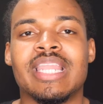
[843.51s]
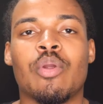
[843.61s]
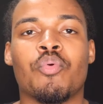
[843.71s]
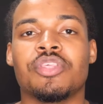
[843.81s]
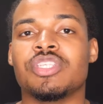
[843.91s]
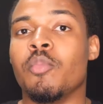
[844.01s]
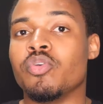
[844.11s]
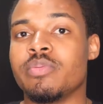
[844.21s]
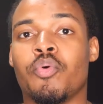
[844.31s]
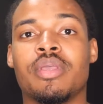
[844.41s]
the net worth is the
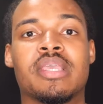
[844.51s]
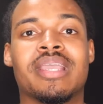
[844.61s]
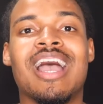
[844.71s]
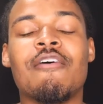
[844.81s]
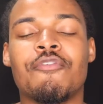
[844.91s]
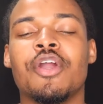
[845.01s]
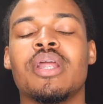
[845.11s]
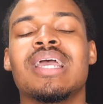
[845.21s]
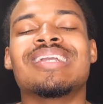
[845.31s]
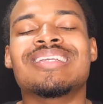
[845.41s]
most important thing
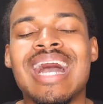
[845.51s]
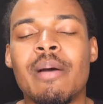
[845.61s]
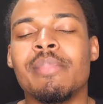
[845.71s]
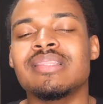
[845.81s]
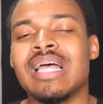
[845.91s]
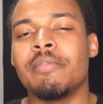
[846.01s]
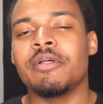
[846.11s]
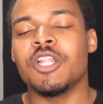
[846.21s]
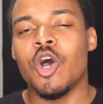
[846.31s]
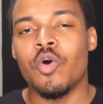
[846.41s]
ever? comment down
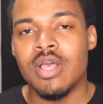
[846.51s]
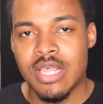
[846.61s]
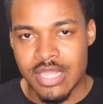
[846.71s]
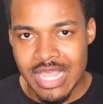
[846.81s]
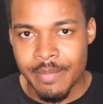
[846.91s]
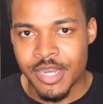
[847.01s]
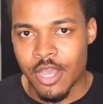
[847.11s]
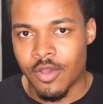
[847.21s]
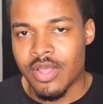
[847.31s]
below and let me know.